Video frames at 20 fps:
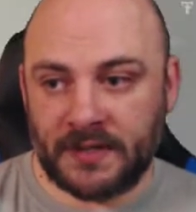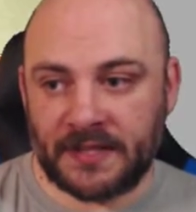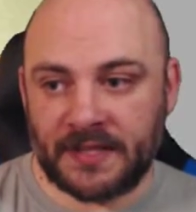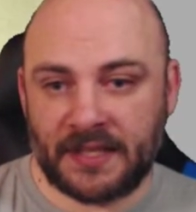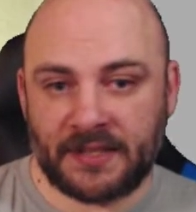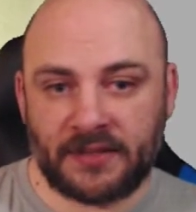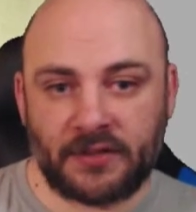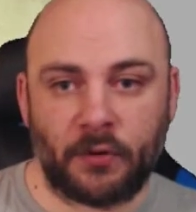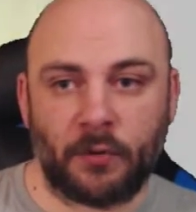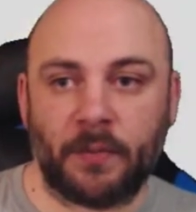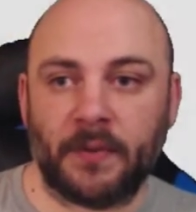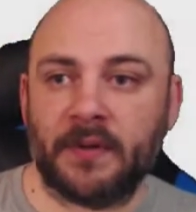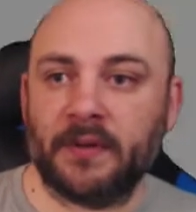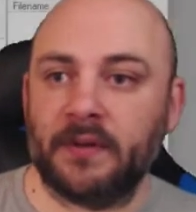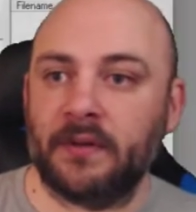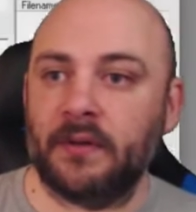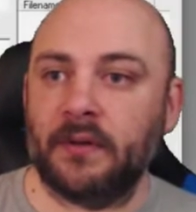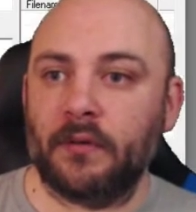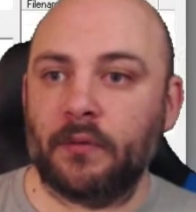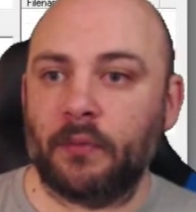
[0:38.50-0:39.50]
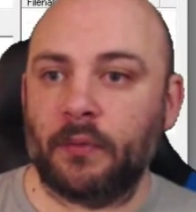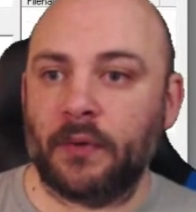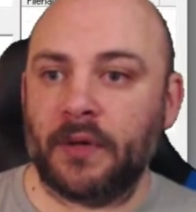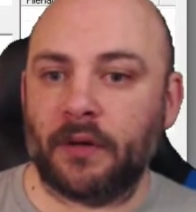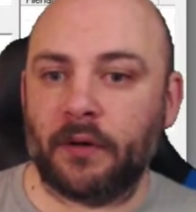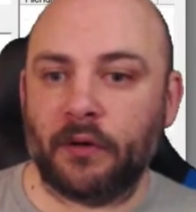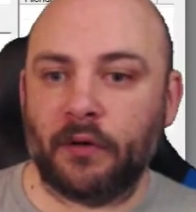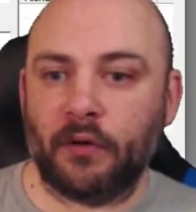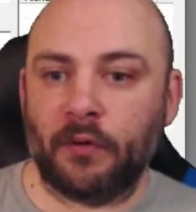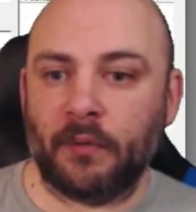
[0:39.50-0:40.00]
that's open, we
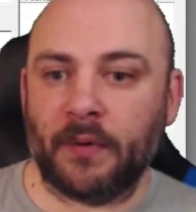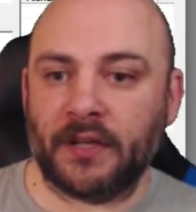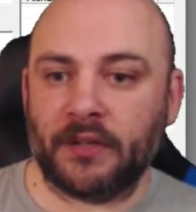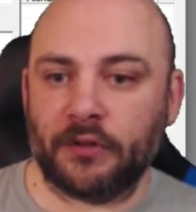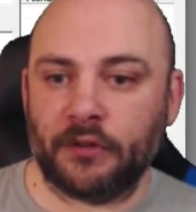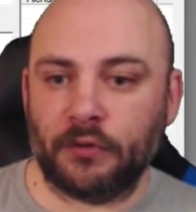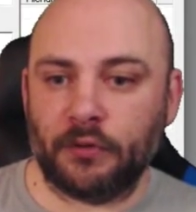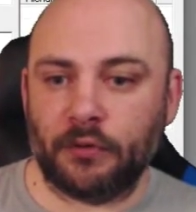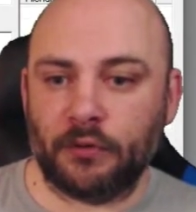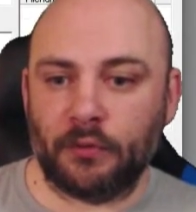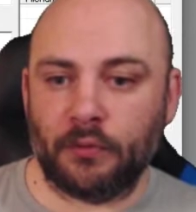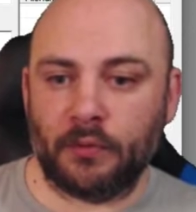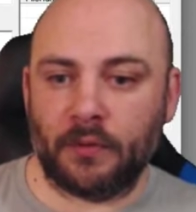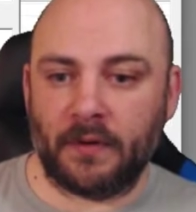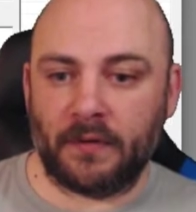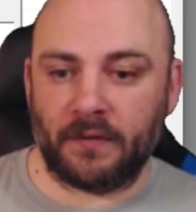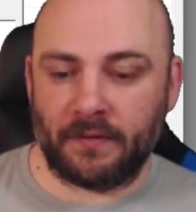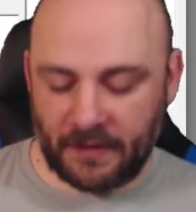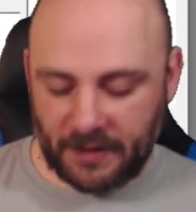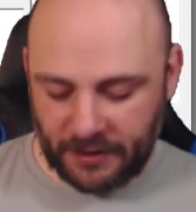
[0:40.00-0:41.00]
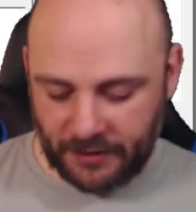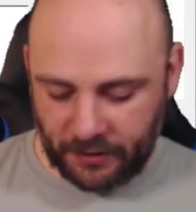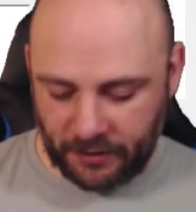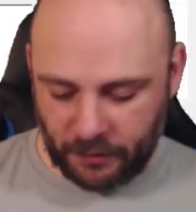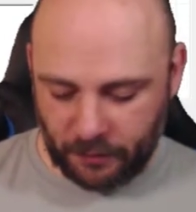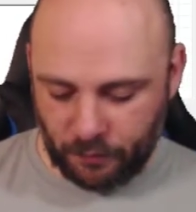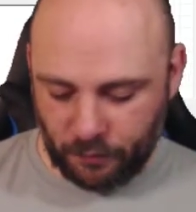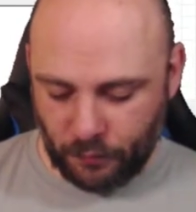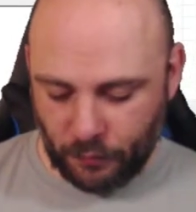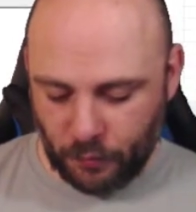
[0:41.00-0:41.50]
are going to find our
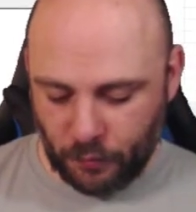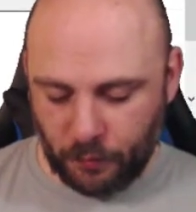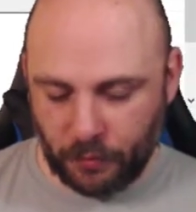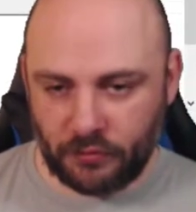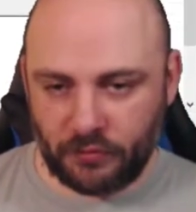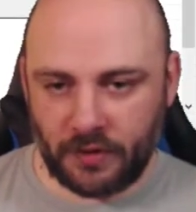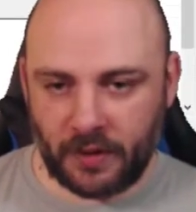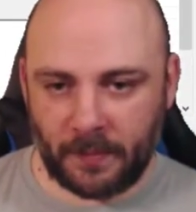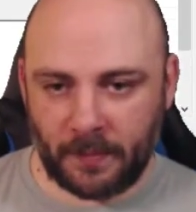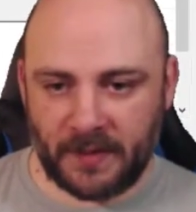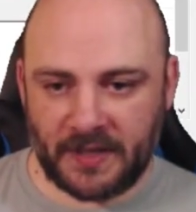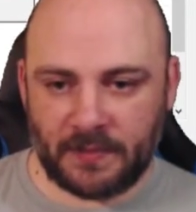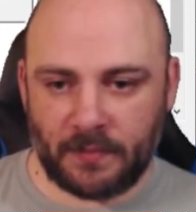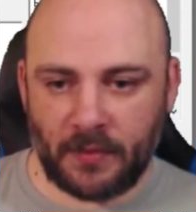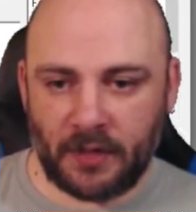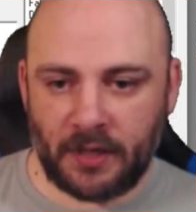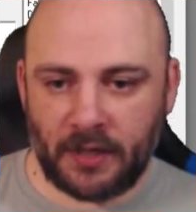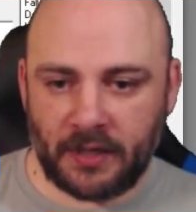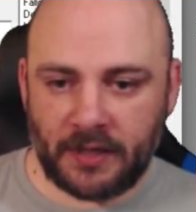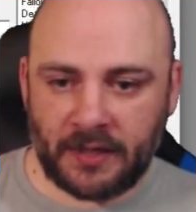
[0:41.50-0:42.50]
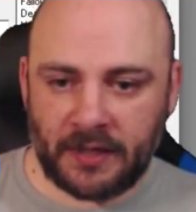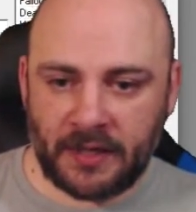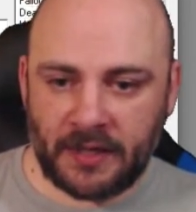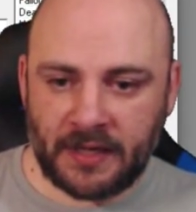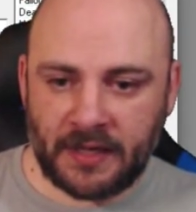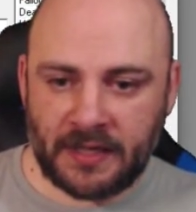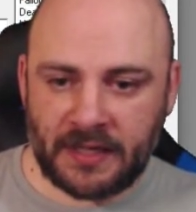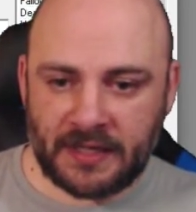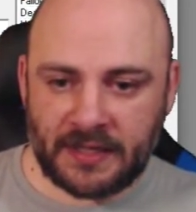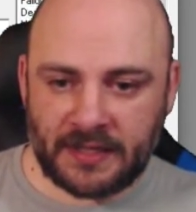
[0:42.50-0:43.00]
mobile truck base mod,
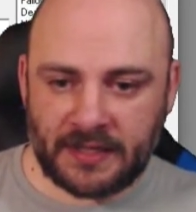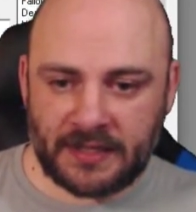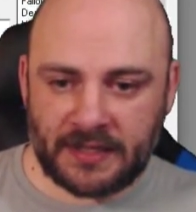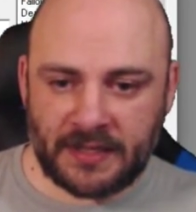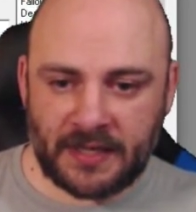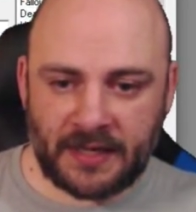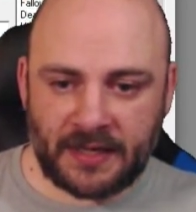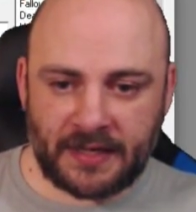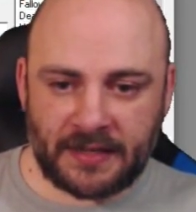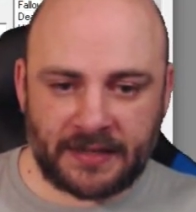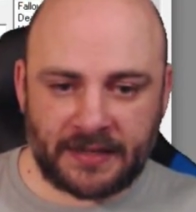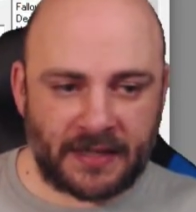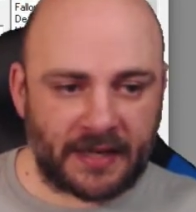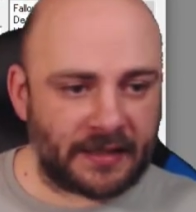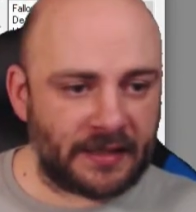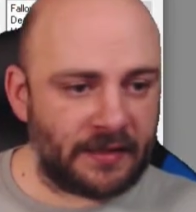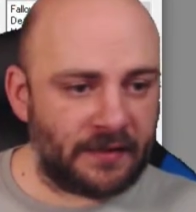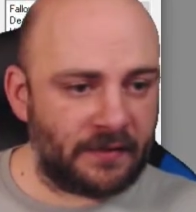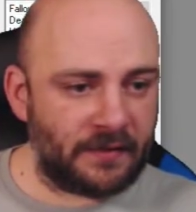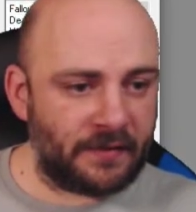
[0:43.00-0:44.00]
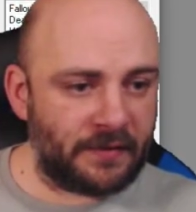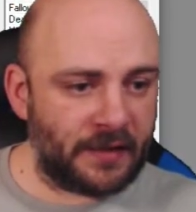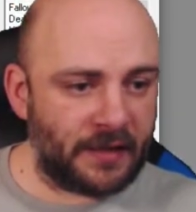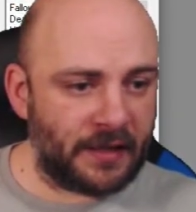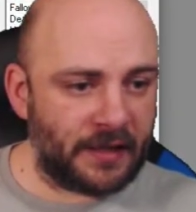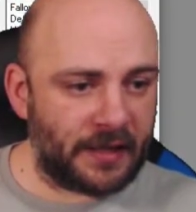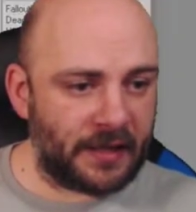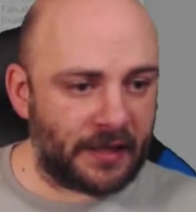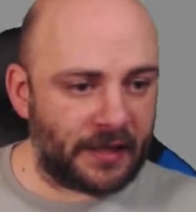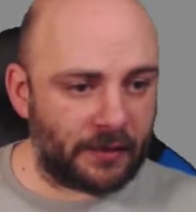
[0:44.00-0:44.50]
set it as active,
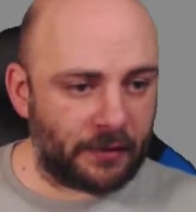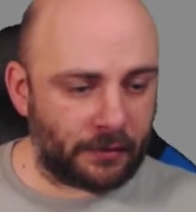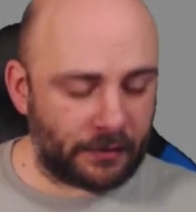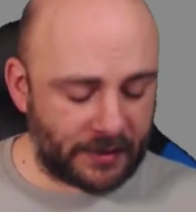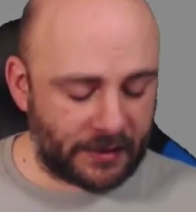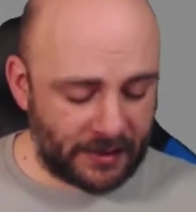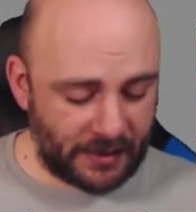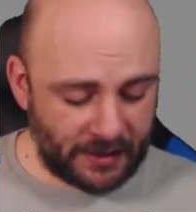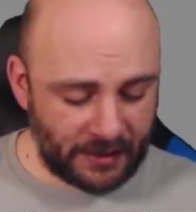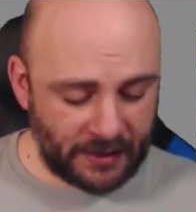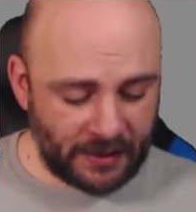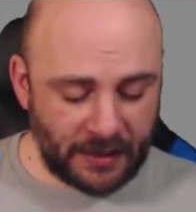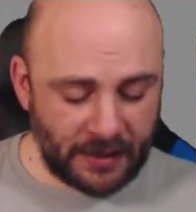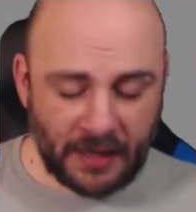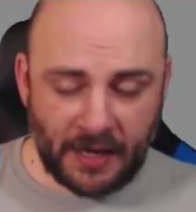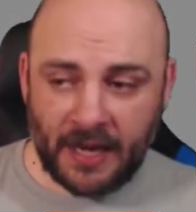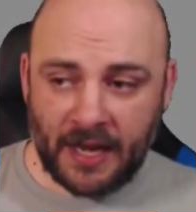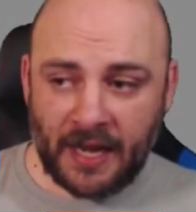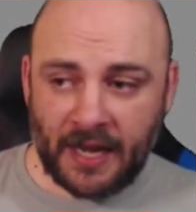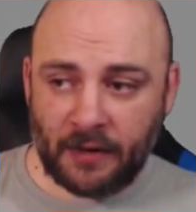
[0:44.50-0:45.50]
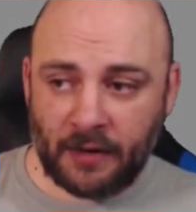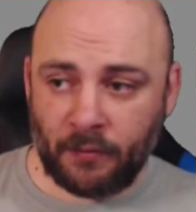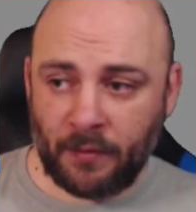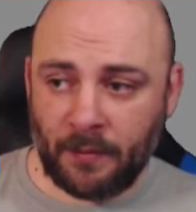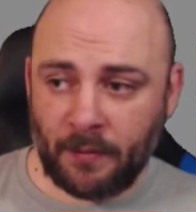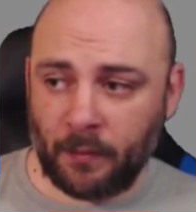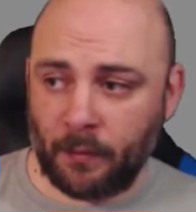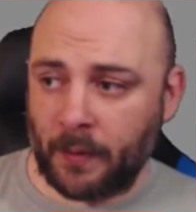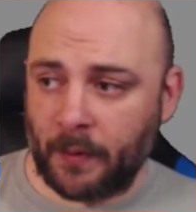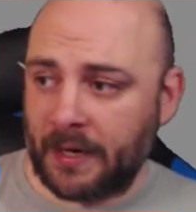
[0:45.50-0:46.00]
hit OK, and while
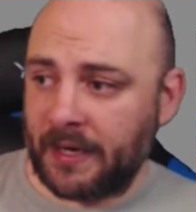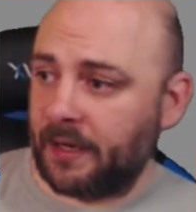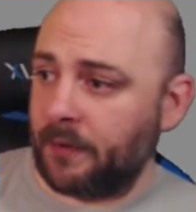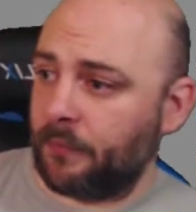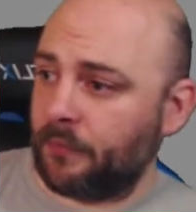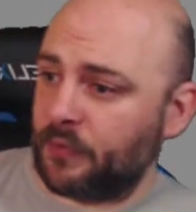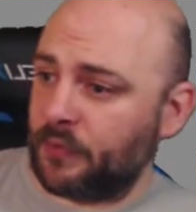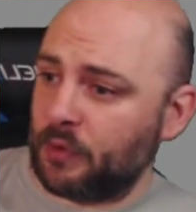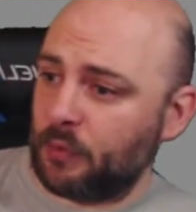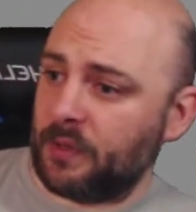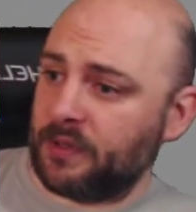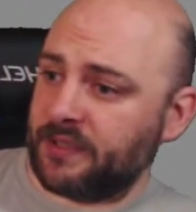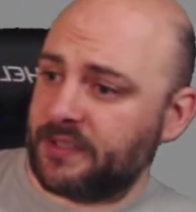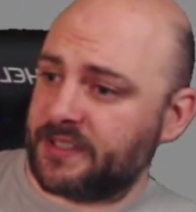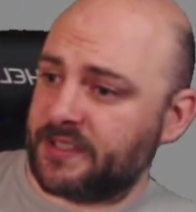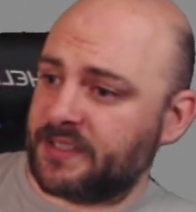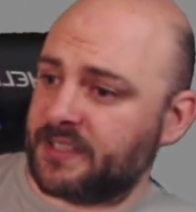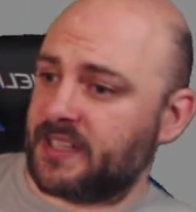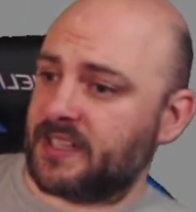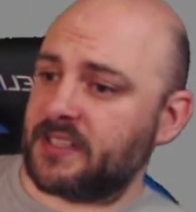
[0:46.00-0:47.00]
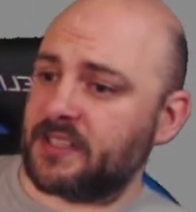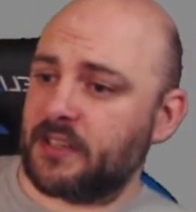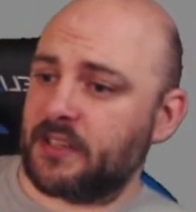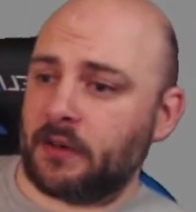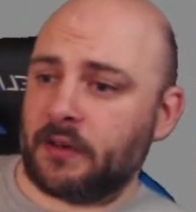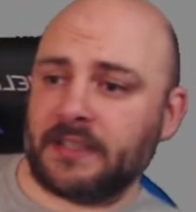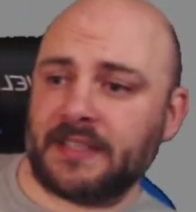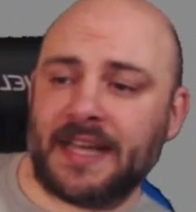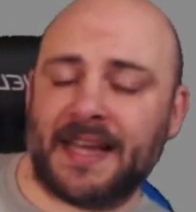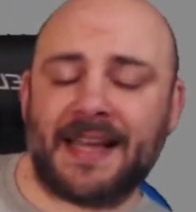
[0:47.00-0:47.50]
we're waiting, we'll discuss
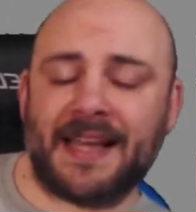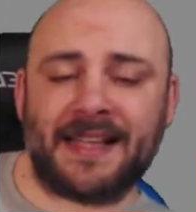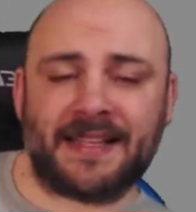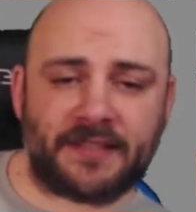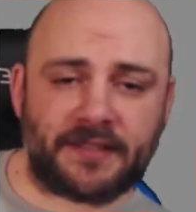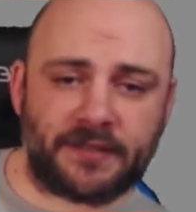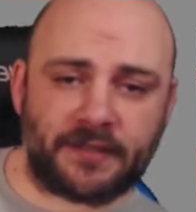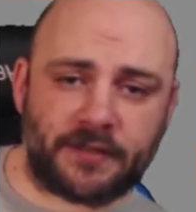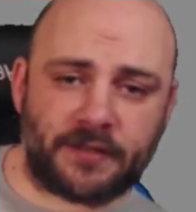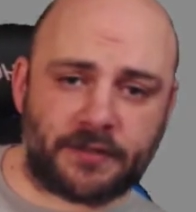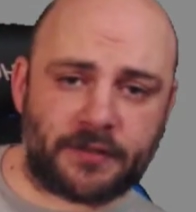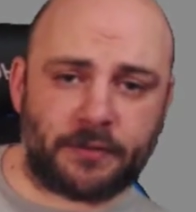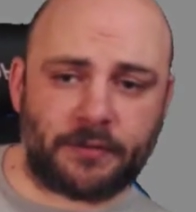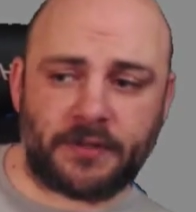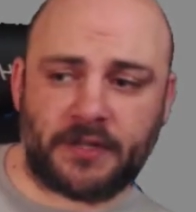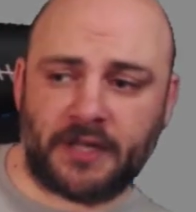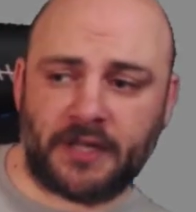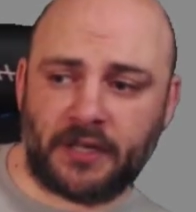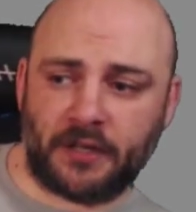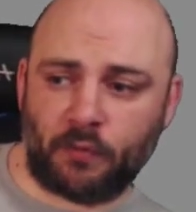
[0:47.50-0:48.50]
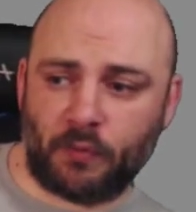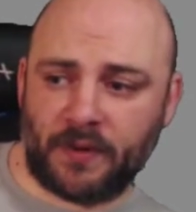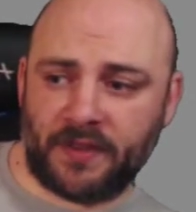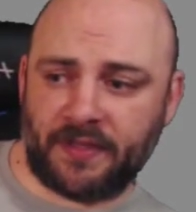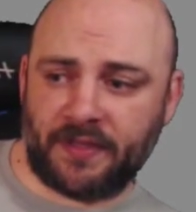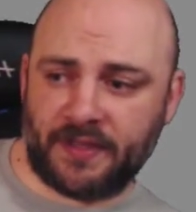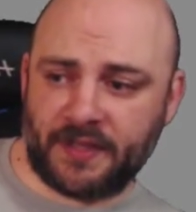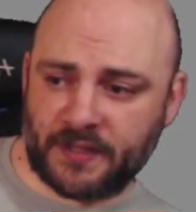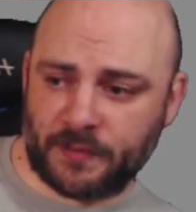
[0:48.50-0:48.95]
our tasks associated with this